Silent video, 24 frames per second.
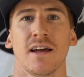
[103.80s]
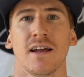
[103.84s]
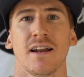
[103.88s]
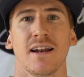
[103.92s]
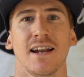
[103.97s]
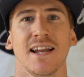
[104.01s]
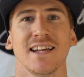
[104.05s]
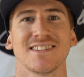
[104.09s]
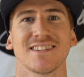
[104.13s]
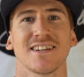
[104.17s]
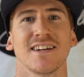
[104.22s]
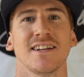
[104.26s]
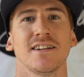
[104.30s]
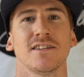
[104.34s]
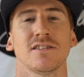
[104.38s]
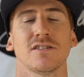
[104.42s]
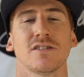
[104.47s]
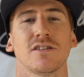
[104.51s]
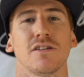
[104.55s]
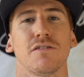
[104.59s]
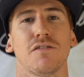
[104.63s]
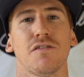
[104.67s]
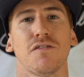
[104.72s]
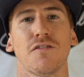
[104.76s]
let's get
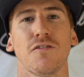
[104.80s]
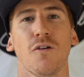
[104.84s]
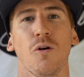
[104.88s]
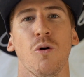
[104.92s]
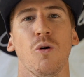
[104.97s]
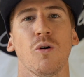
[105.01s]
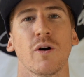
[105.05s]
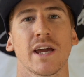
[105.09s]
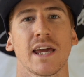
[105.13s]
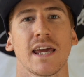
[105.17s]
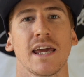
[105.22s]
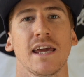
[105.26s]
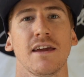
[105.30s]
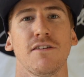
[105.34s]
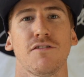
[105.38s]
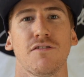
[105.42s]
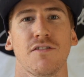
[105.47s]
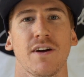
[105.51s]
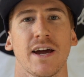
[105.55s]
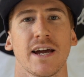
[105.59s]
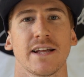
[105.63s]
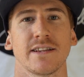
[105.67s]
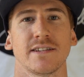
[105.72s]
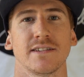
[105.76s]
into the 4 key
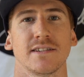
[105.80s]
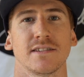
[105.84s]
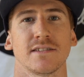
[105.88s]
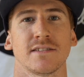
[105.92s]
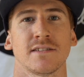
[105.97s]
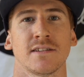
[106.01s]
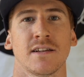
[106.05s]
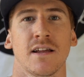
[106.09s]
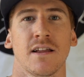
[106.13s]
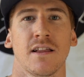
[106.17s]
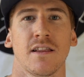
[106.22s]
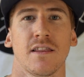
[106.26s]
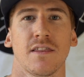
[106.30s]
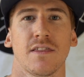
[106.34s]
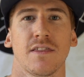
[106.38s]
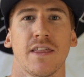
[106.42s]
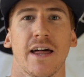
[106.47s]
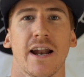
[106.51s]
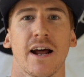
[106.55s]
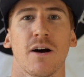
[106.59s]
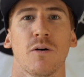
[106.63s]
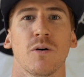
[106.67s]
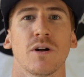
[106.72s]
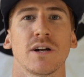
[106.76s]
factors
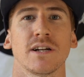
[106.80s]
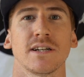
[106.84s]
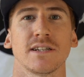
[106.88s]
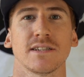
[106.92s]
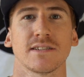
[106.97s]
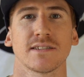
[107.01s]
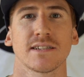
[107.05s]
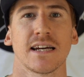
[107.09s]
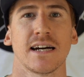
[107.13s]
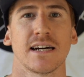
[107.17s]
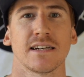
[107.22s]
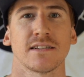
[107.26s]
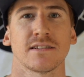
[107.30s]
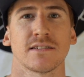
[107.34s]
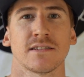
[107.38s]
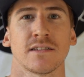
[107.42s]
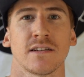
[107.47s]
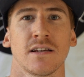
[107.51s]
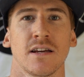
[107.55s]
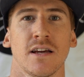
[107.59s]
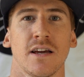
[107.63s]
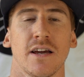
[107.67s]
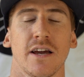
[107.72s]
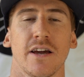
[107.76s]
that I want to discuss
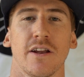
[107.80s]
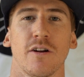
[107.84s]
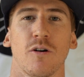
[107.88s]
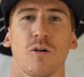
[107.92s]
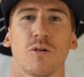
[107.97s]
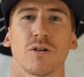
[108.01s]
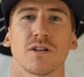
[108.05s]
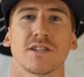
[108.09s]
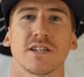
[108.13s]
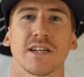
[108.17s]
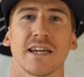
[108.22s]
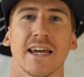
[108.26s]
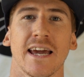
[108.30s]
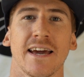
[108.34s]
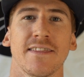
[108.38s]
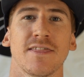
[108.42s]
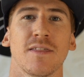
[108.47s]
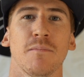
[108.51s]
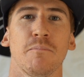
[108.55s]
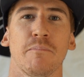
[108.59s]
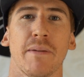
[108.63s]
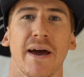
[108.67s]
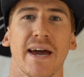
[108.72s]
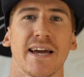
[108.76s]
in order to get
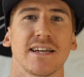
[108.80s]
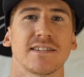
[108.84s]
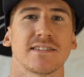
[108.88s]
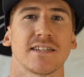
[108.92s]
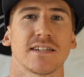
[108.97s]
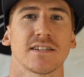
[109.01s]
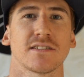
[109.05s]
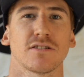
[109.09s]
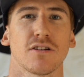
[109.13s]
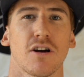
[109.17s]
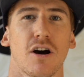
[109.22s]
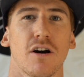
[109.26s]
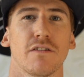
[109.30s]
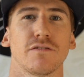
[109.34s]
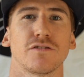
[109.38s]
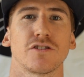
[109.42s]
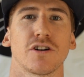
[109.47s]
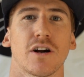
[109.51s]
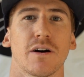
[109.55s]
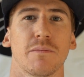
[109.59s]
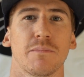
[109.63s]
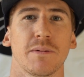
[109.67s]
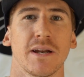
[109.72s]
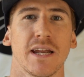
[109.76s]
the basics of
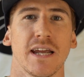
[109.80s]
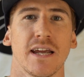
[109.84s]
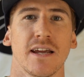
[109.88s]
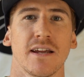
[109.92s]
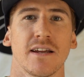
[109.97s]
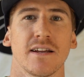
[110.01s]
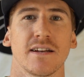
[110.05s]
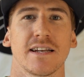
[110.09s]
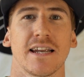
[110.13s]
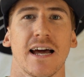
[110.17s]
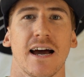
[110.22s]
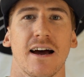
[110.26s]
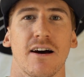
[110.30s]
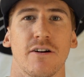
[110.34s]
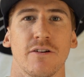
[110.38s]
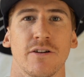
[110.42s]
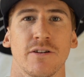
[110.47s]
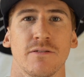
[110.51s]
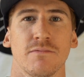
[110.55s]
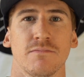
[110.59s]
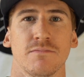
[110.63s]
drop knee down.